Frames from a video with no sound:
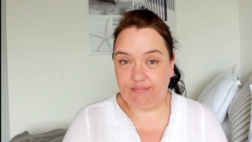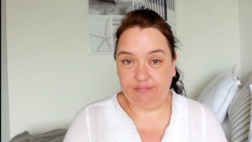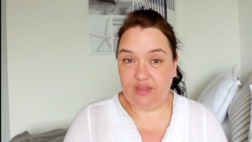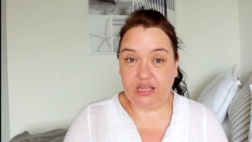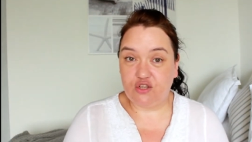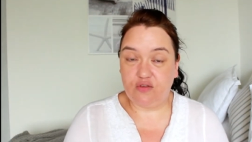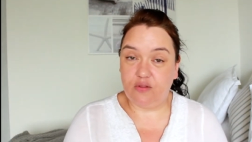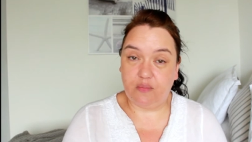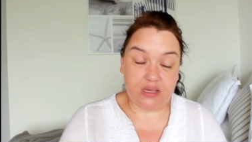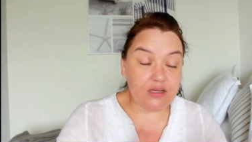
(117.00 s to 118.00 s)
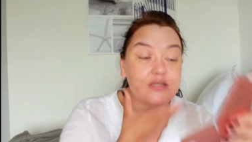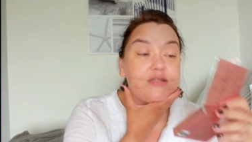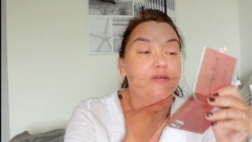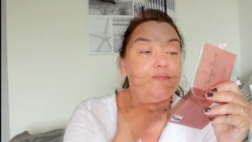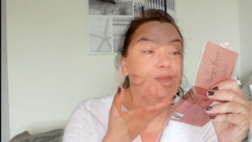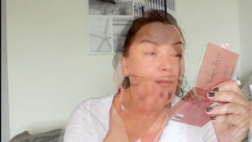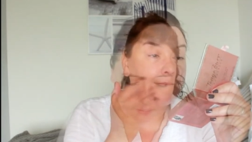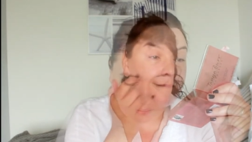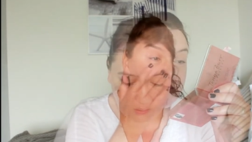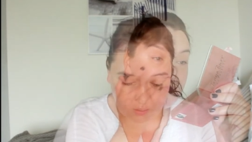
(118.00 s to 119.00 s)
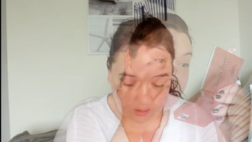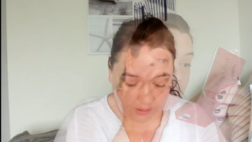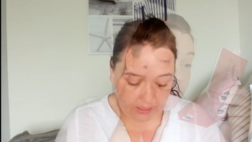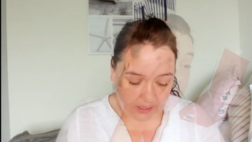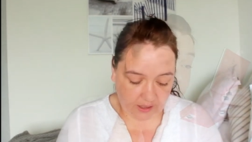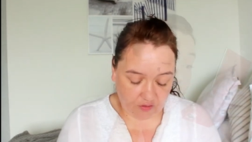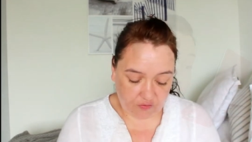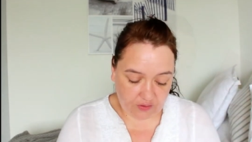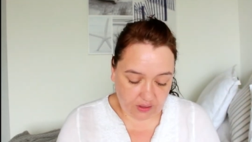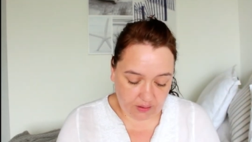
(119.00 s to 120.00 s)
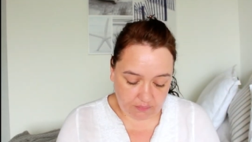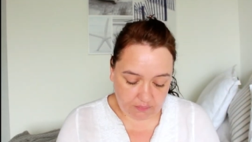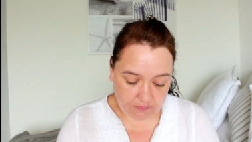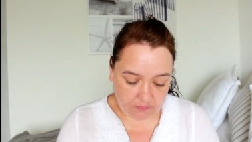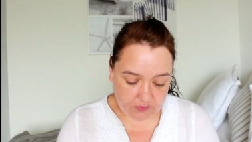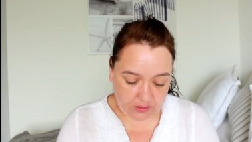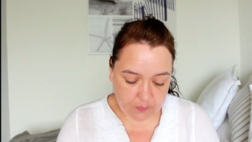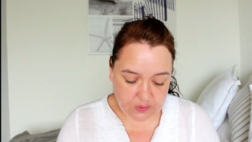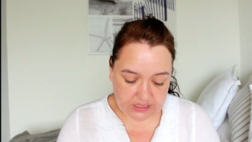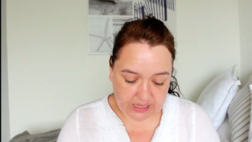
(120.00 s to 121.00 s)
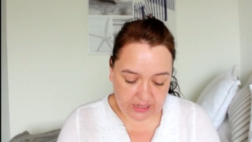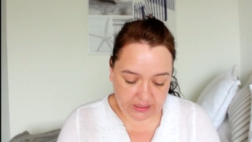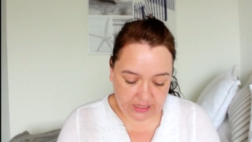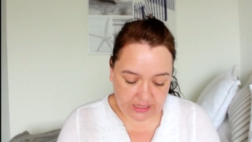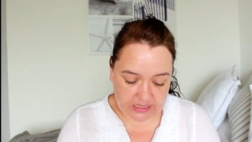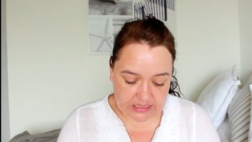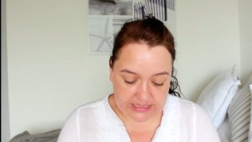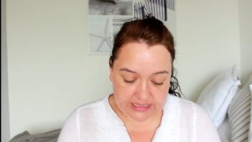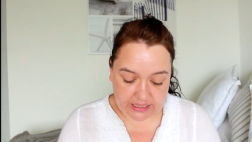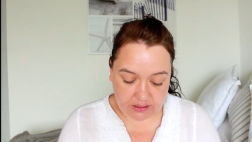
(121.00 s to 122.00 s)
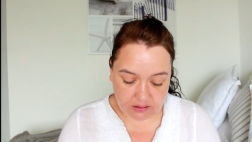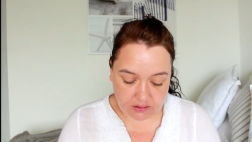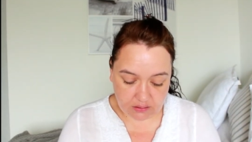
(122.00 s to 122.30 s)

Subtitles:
Nature of the beast. I have the Urban Decay Naked Skin